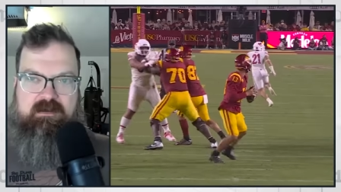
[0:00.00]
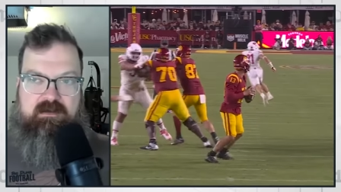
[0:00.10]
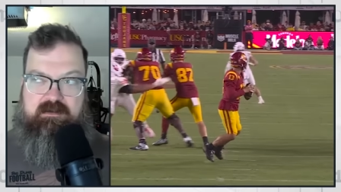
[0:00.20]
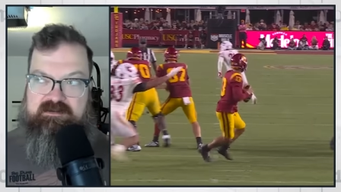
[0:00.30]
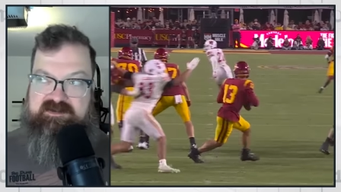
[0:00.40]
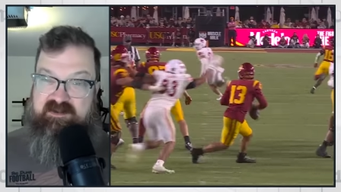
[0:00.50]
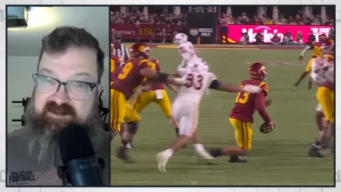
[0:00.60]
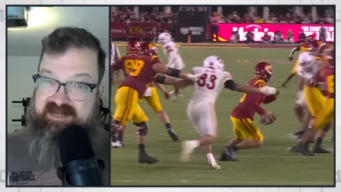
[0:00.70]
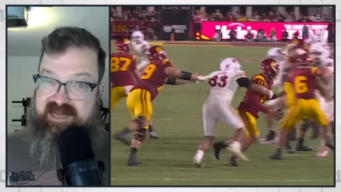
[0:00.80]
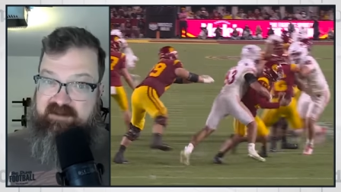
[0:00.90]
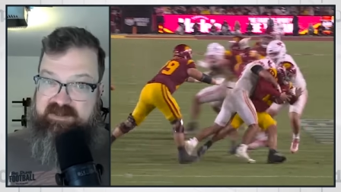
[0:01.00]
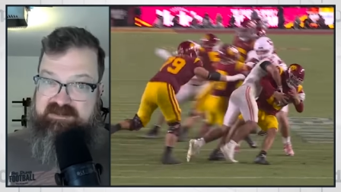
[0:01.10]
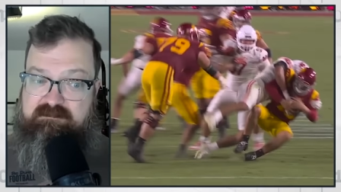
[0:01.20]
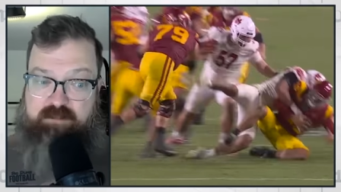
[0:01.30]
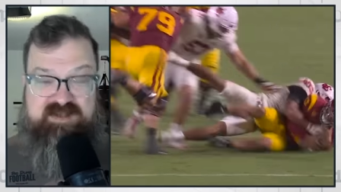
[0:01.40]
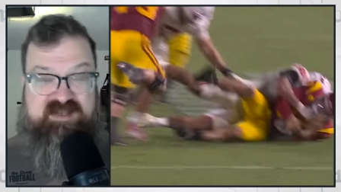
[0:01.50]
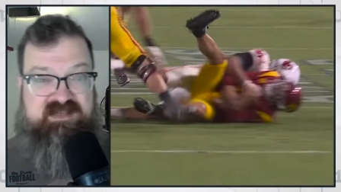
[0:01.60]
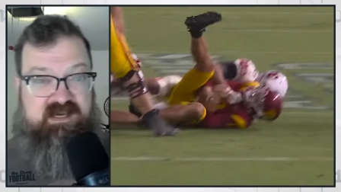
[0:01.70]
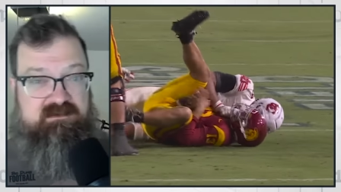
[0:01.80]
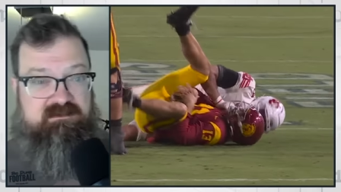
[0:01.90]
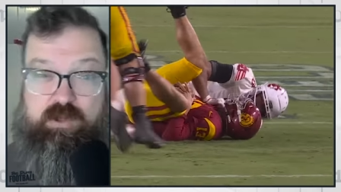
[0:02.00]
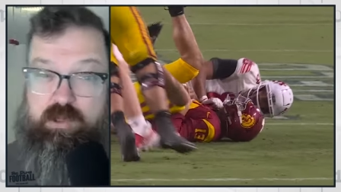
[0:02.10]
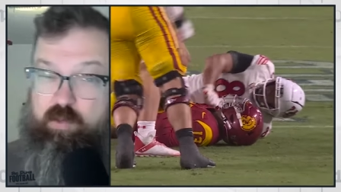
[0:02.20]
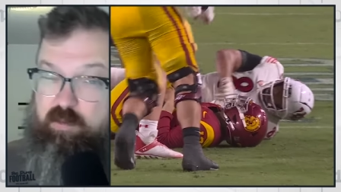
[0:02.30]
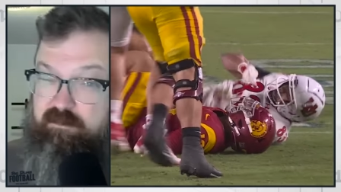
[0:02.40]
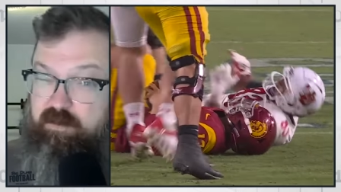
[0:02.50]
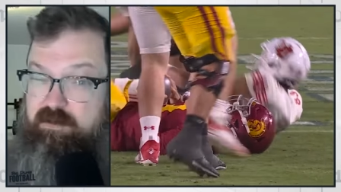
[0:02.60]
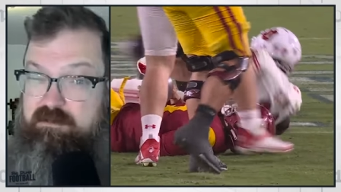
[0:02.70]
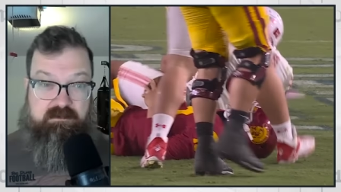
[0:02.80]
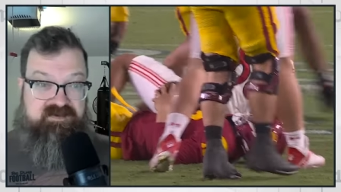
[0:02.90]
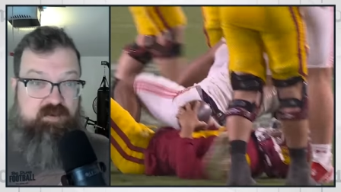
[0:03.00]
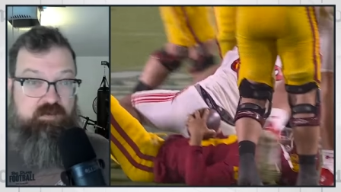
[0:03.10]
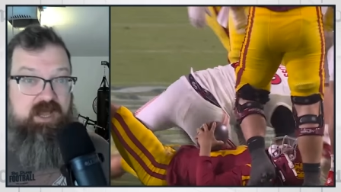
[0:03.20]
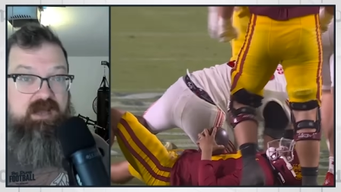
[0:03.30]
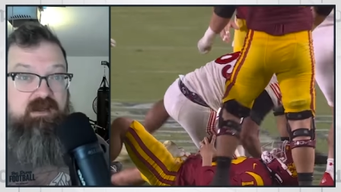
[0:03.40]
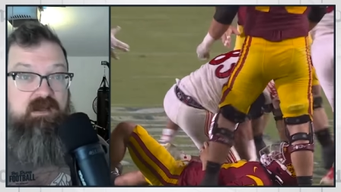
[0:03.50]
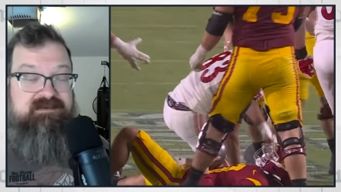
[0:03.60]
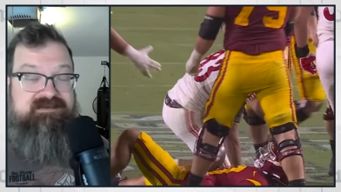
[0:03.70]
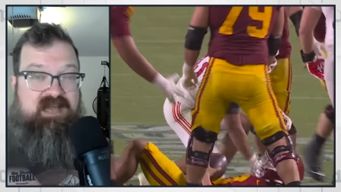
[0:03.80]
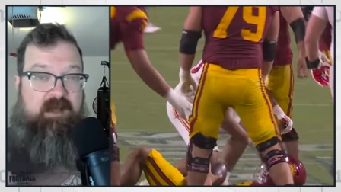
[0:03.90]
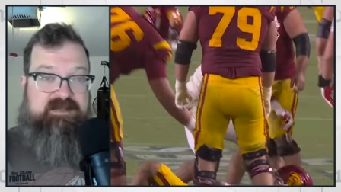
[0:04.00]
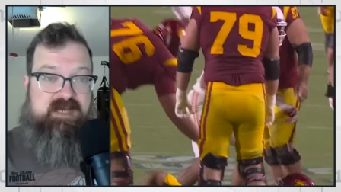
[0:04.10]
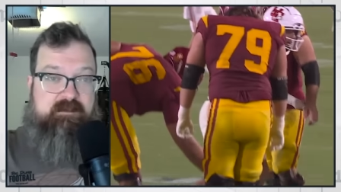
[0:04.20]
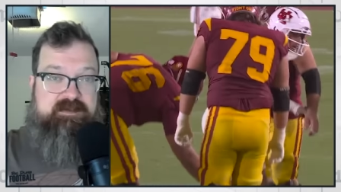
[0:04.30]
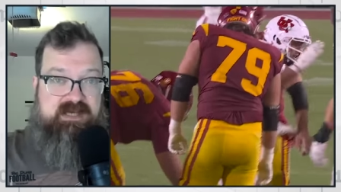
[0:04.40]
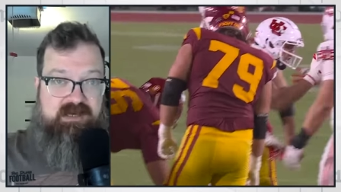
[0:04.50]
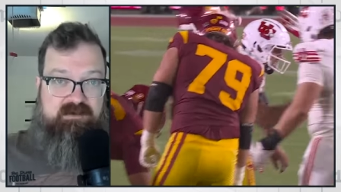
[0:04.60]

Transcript: Uh, service academies, Boise State, Louisville. So not top, top